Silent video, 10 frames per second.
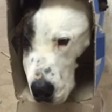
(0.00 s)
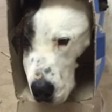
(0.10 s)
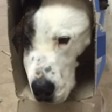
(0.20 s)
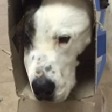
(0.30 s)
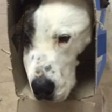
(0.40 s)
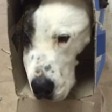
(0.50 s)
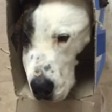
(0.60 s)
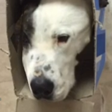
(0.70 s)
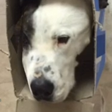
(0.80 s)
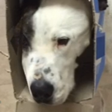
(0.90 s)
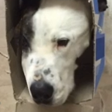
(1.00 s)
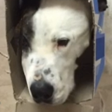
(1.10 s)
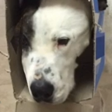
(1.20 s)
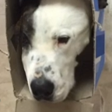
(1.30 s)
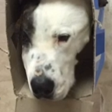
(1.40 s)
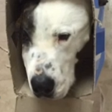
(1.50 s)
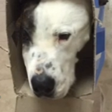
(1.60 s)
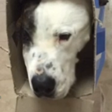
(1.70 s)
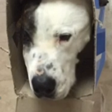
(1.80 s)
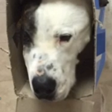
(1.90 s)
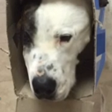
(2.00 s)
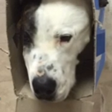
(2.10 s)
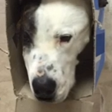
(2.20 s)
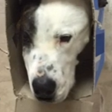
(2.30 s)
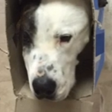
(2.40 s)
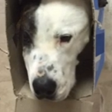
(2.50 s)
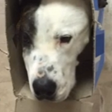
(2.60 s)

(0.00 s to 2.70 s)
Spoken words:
humans get home? Thanks, Molly.